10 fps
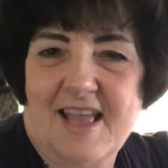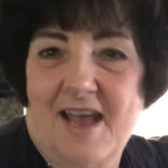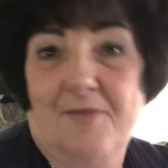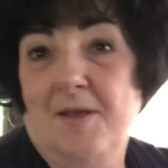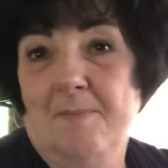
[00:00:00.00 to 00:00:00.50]

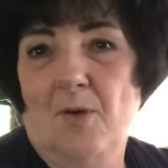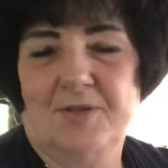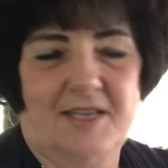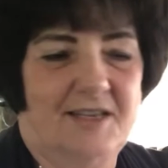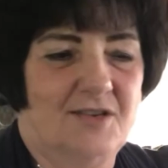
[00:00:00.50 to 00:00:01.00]
had that
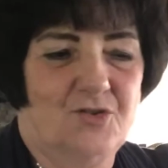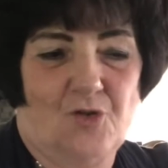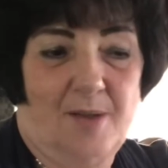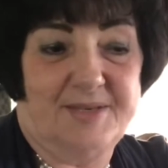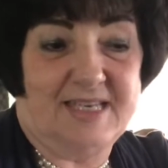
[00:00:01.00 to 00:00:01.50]
most Indian
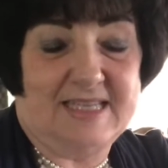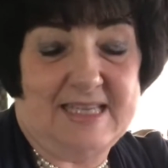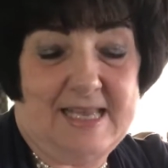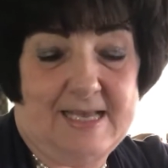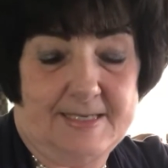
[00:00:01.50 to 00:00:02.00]
tribes didn't
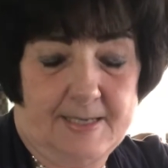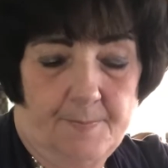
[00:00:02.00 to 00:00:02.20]
get.